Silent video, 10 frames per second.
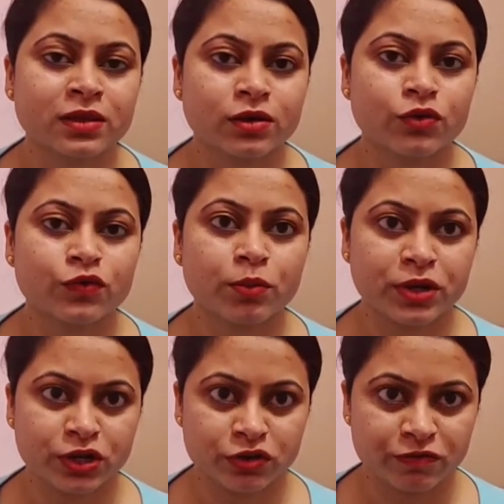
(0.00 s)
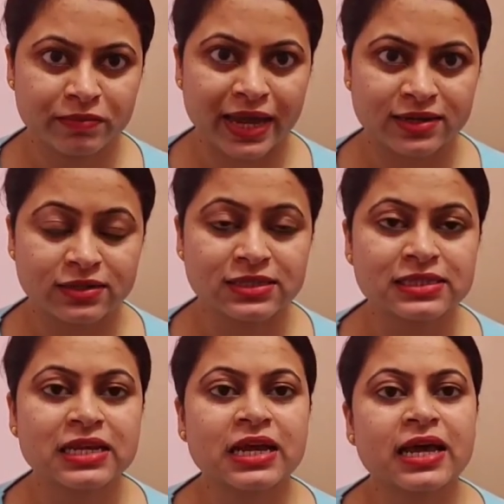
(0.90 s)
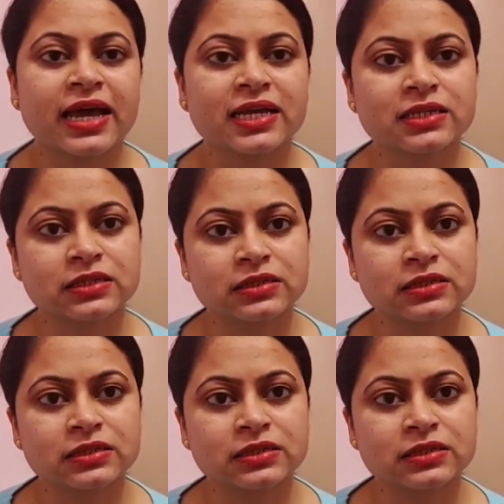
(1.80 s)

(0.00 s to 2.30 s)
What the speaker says: of comedy of manners. And